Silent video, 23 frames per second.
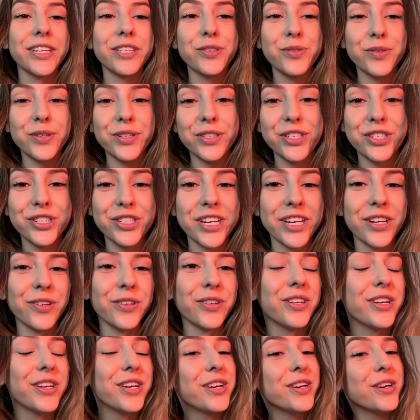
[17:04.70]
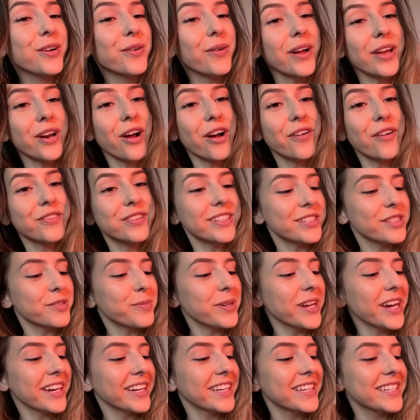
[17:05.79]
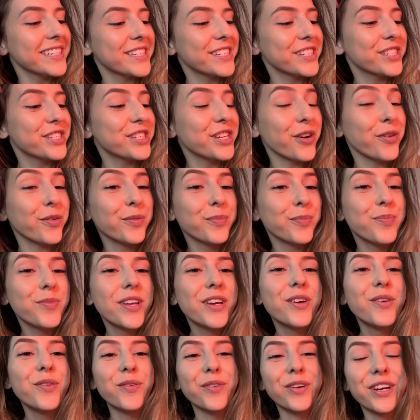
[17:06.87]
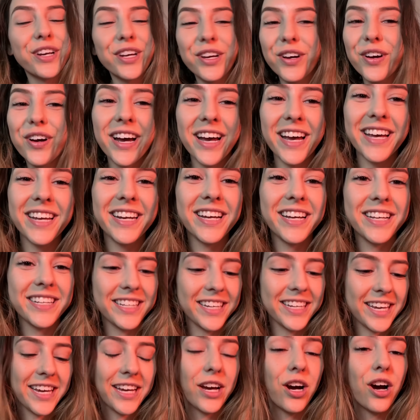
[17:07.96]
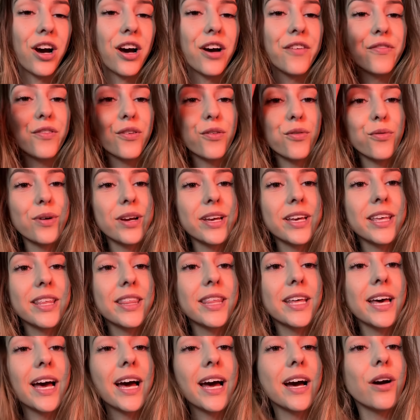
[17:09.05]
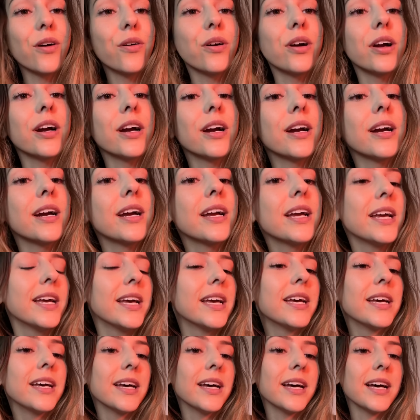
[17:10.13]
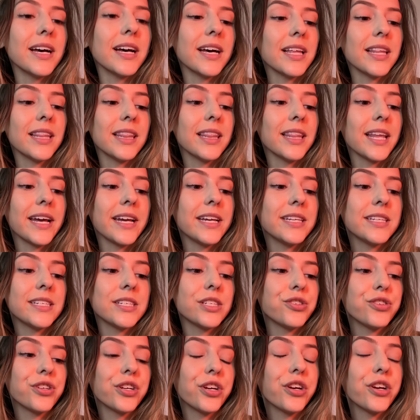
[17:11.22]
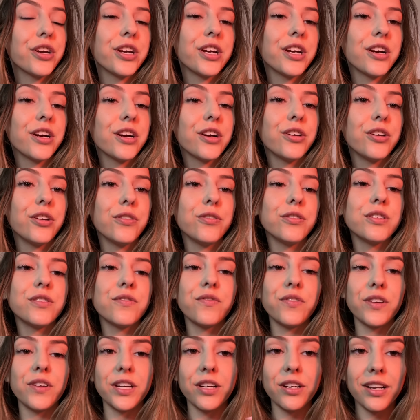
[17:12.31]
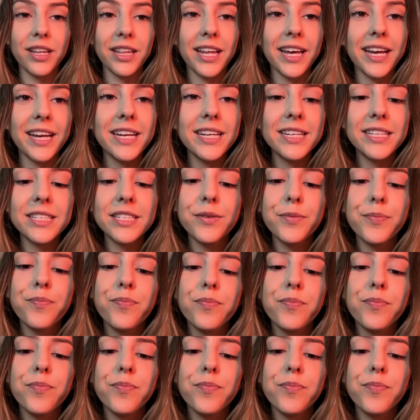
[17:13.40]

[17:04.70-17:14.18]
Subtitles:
I do on this channel quite often, to be honest. So we're gonna go ahead and kick off with our light trigger here, our nose finger light.